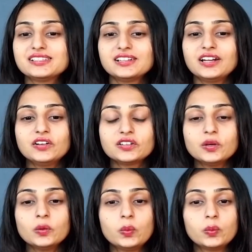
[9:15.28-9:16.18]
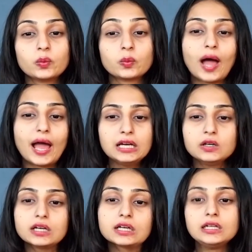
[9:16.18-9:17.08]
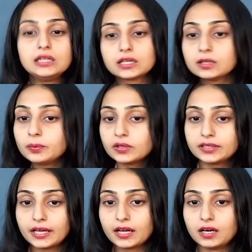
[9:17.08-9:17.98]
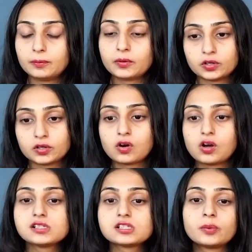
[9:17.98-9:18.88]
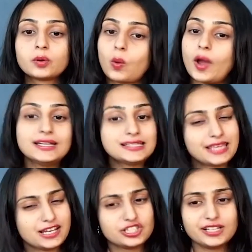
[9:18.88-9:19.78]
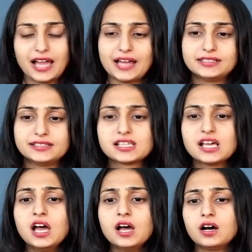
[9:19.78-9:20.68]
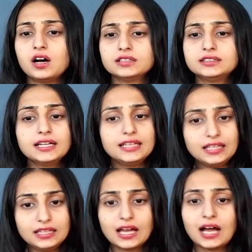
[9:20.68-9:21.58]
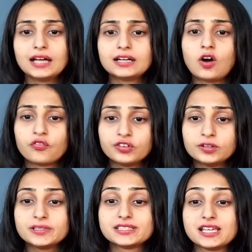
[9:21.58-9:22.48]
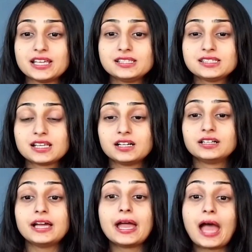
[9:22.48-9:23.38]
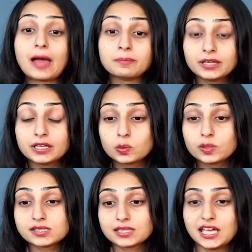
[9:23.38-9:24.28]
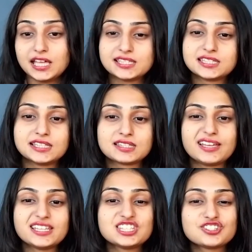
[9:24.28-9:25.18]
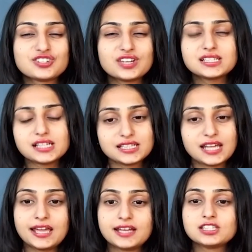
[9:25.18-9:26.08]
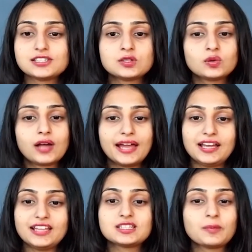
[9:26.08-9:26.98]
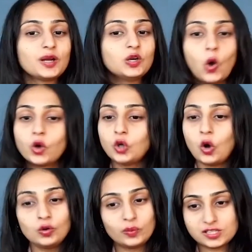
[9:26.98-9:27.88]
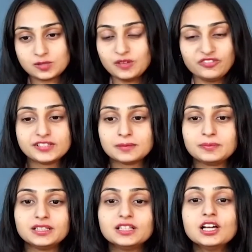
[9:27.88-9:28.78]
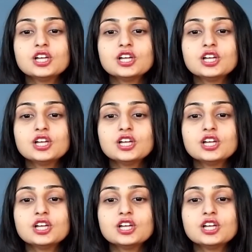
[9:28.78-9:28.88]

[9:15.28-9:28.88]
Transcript: So now, doctor, while clinical protocols provide essential guidance, the ER often presents ambiguous cases where strict adherence to guidelines might not always be feasible.